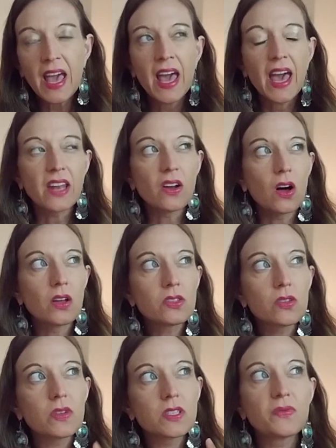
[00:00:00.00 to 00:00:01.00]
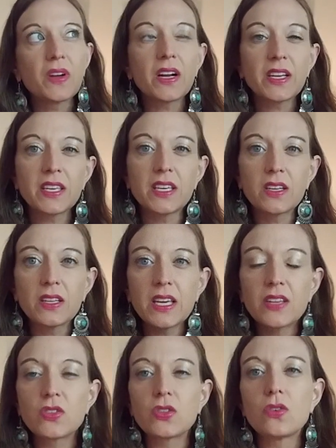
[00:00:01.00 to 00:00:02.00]
And also it's very healing
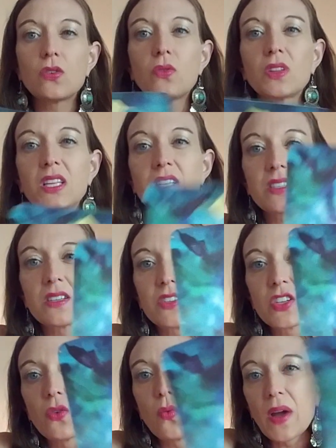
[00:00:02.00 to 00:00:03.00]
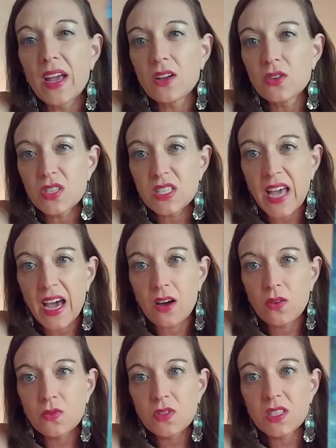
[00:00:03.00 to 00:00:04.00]
to listen to whale
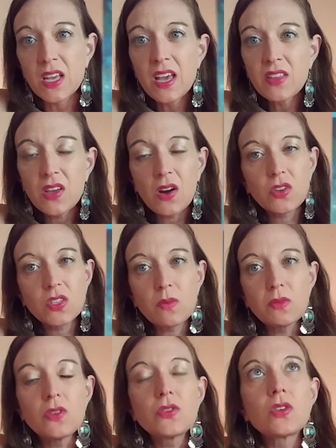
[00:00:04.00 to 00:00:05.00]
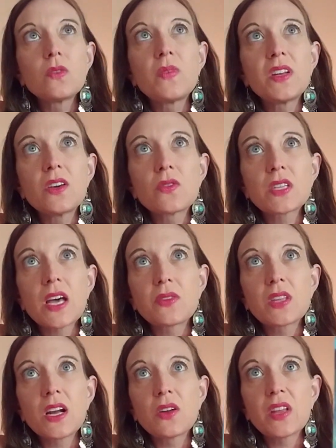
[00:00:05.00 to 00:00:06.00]
sounds. There are some YouTube videos out
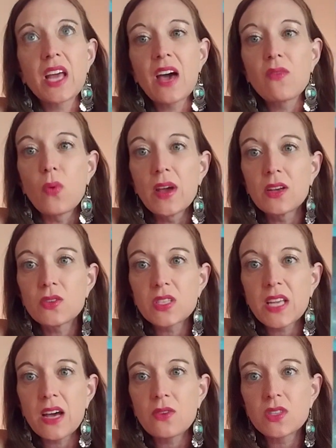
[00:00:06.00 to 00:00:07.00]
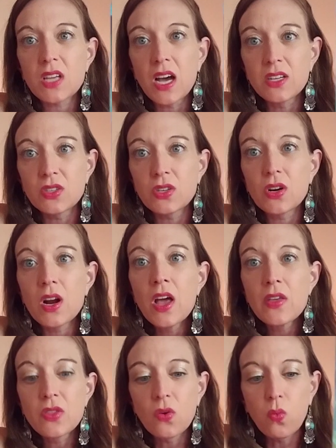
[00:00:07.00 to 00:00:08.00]
there that have whale sounds under
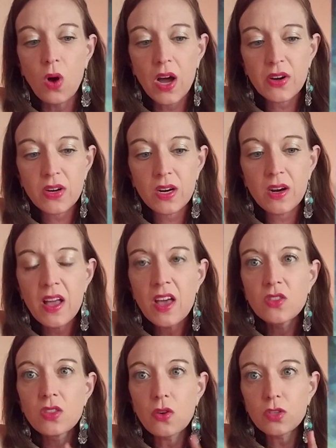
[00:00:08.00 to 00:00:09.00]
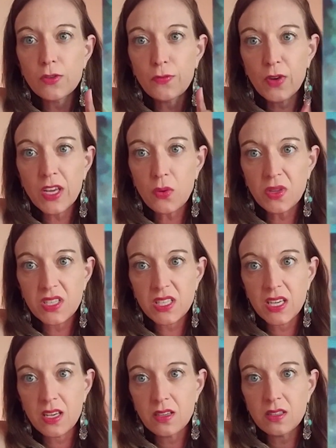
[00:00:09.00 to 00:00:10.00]
the water. Those
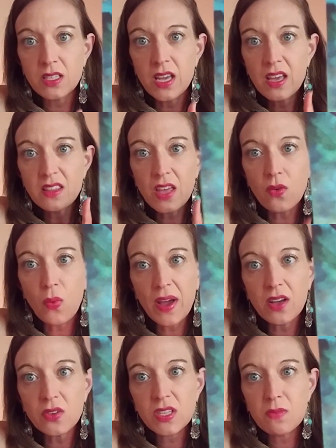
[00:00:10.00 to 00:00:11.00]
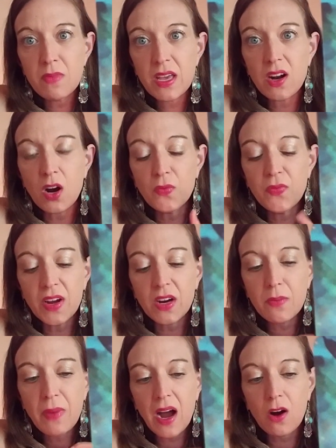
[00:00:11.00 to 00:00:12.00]
frequencies that whales emit are very
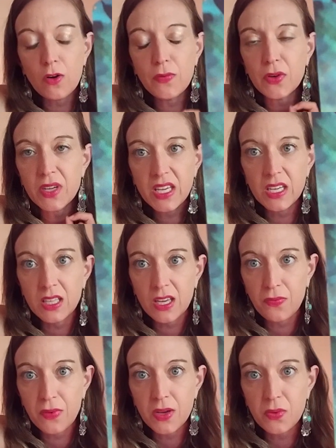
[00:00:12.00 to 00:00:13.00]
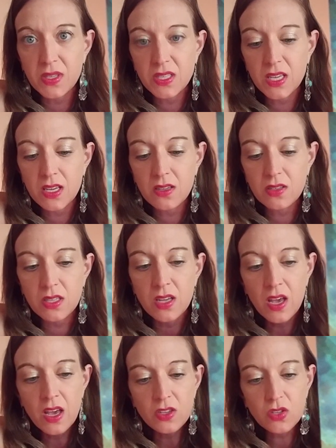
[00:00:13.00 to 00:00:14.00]
powerful healing frequencies.
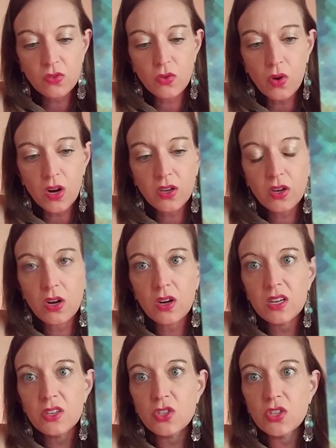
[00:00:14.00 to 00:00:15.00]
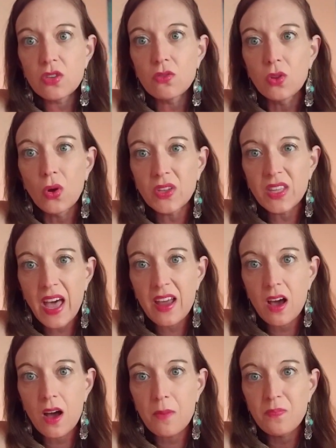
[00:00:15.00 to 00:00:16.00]
So you are encouraged to look that
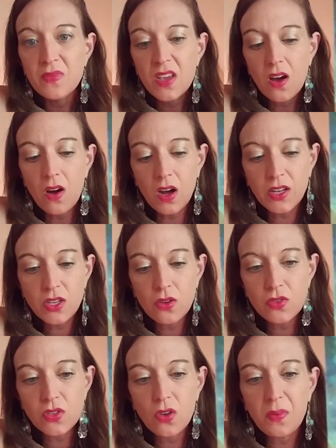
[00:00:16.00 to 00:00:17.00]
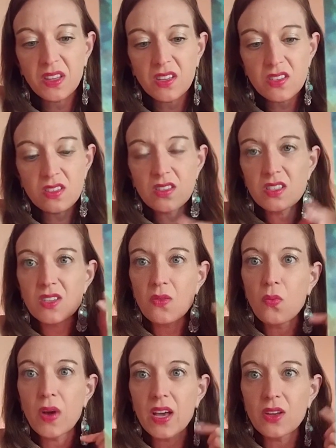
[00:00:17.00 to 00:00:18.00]
up on YouTube and listen to some
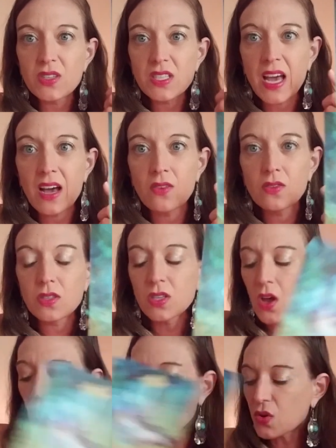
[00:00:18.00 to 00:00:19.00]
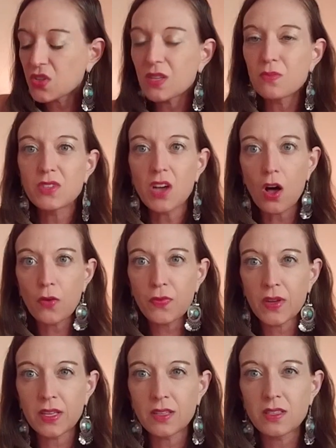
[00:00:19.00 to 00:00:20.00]
whale sounds or some
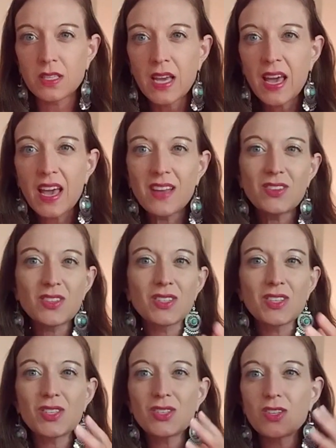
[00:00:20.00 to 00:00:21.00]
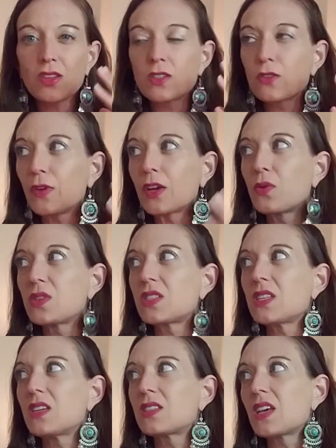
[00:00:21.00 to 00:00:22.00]
dolphins, and just listen to those
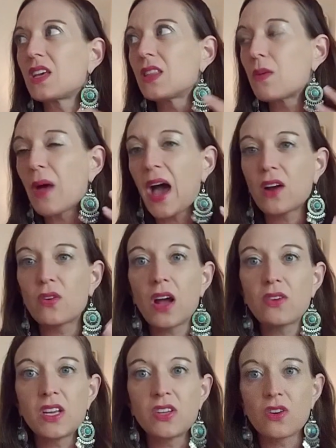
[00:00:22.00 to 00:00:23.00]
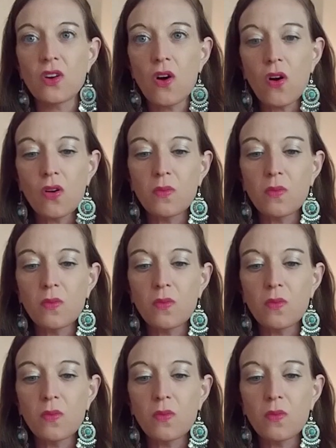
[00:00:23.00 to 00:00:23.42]
frequencies in the background in your home.